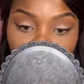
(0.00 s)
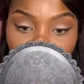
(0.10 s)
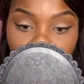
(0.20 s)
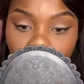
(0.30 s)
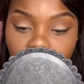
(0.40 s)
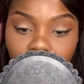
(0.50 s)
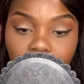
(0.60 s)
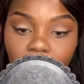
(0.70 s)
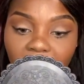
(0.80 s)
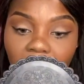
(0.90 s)
I will list
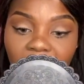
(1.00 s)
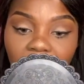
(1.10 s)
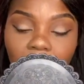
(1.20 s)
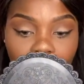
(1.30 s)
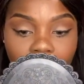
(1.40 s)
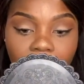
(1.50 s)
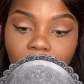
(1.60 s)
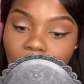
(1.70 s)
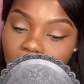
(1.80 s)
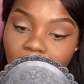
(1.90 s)
all the products down
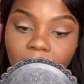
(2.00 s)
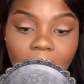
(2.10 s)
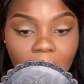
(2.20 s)
below.